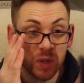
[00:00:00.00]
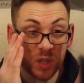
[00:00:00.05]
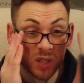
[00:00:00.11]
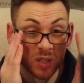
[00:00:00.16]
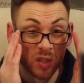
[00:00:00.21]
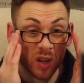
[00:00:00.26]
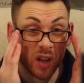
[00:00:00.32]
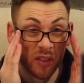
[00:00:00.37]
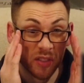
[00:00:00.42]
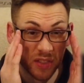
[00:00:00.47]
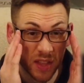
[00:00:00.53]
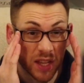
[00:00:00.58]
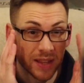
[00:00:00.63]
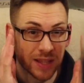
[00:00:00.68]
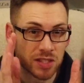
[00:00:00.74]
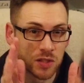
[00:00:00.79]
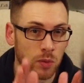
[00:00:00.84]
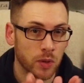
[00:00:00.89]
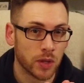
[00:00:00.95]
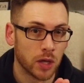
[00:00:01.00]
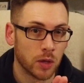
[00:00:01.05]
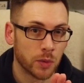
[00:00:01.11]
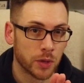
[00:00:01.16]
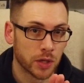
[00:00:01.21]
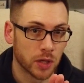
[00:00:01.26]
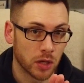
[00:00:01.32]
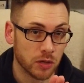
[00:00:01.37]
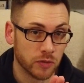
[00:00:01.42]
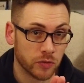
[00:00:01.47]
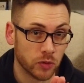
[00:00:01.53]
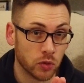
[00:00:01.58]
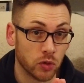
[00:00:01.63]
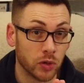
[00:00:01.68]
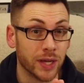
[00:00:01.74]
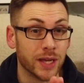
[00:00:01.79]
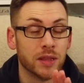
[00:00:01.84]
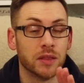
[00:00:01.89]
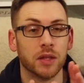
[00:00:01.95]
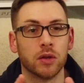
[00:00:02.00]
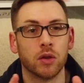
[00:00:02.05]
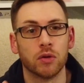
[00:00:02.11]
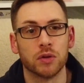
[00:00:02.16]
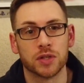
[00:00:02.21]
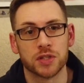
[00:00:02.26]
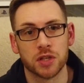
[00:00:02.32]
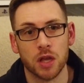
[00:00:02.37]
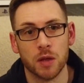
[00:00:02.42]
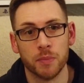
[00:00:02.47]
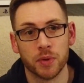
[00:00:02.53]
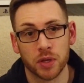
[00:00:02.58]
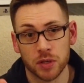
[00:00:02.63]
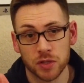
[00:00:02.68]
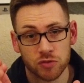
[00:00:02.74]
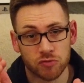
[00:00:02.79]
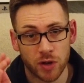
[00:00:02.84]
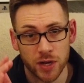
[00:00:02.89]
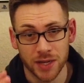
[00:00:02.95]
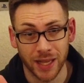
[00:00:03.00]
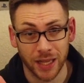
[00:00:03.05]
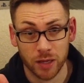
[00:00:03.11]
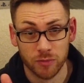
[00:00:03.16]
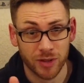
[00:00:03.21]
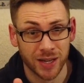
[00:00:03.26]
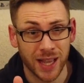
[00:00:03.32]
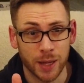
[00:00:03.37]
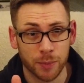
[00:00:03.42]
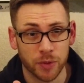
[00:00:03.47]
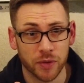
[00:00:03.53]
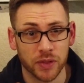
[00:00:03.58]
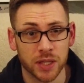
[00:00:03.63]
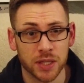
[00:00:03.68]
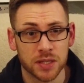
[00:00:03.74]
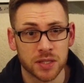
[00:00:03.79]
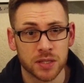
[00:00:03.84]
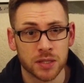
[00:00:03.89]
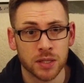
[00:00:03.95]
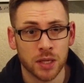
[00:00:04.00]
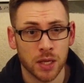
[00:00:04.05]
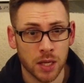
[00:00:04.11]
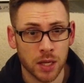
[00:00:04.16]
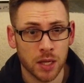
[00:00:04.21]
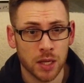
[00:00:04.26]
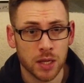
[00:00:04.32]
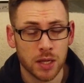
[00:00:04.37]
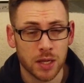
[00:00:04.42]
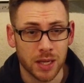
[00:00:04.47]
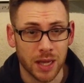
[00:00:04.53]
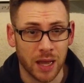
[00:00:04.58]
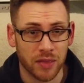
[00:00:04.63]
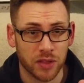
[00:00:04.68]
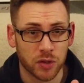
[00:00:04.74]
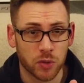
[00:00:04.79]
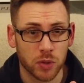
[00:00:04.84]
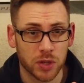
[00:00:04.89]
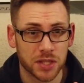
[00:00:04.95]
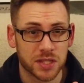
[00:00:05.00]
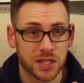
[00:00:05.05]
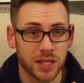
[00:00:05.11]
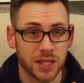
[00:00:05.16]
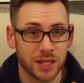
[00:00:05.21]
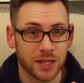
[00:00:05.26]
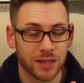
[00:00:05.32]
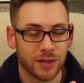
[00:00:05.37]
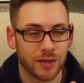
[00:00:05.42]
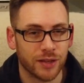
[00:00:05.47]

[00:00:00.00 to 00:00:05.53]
So I think that's the one that I want to go for in the long term, because right now I'm really happy with this. And the quality...